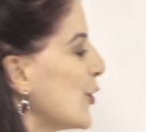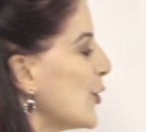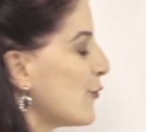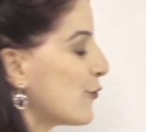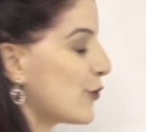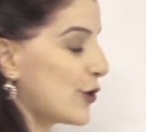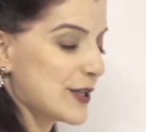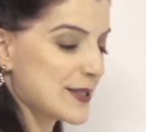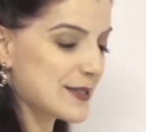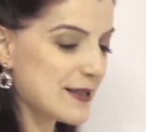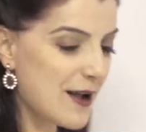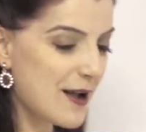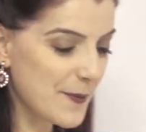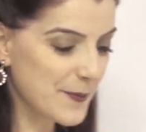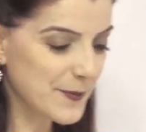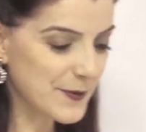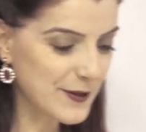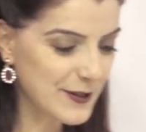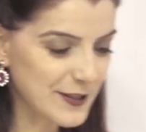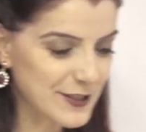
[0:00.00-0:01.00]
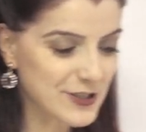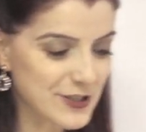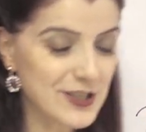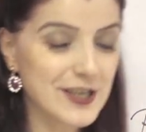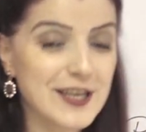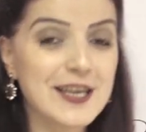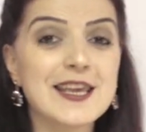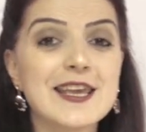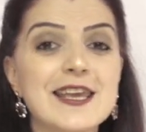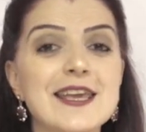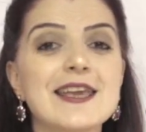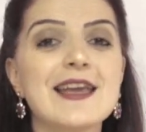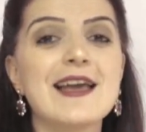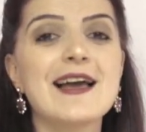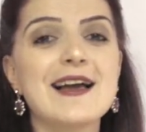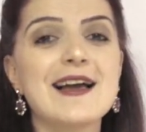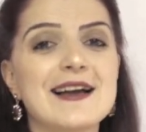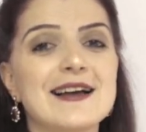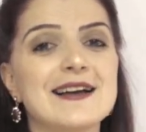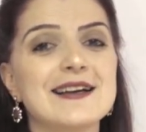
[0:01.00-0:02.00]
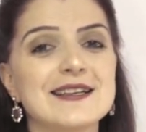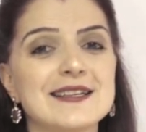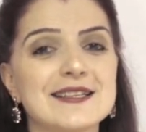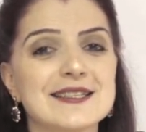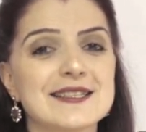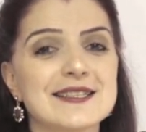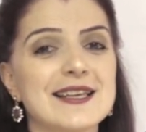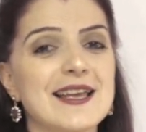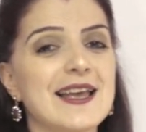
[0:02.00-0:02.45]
For example, she has